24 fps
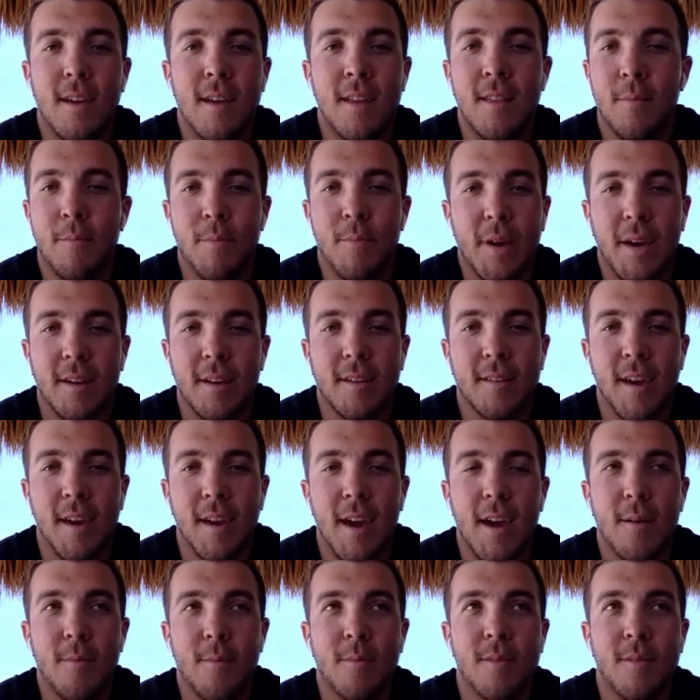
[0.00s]
in the biggest
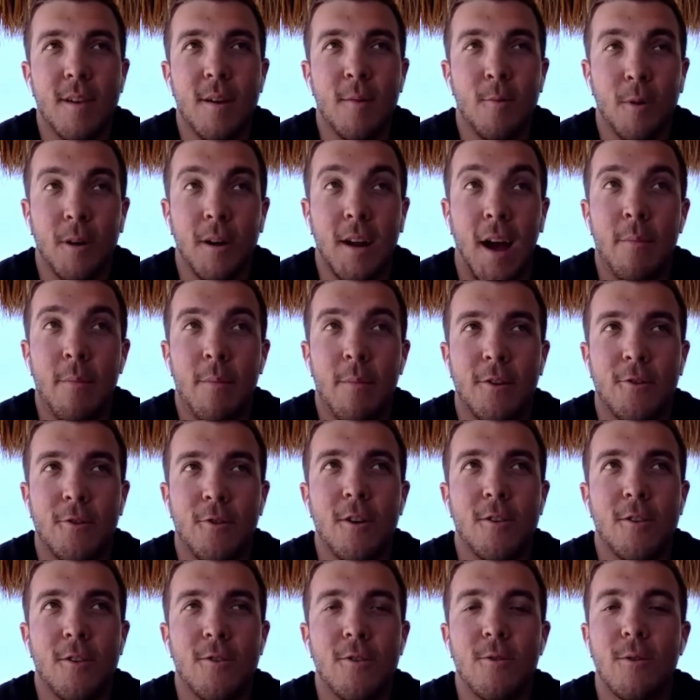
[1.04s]
games, and I'm going to
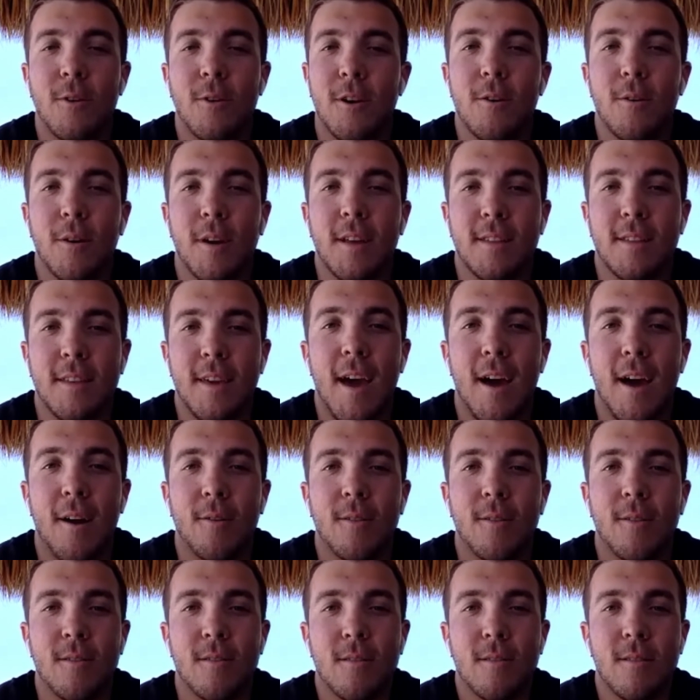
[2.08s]
trust you to go get the
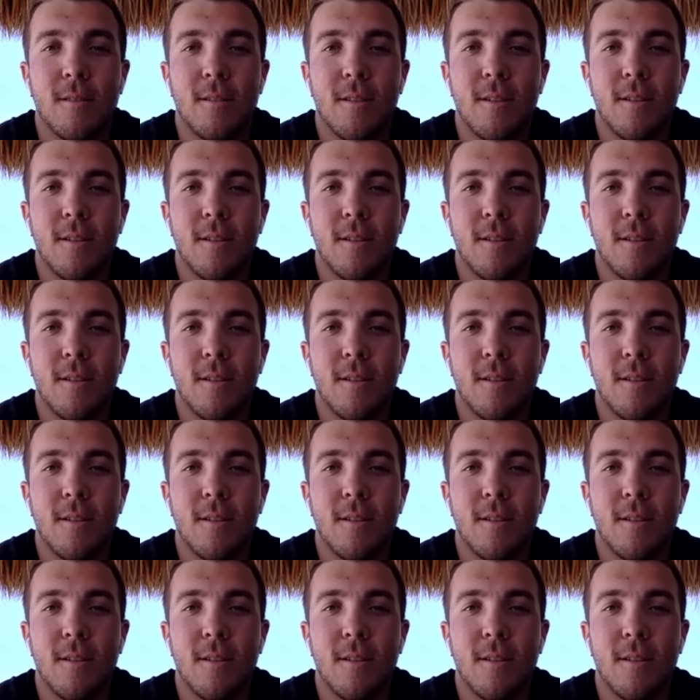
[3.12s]
outs.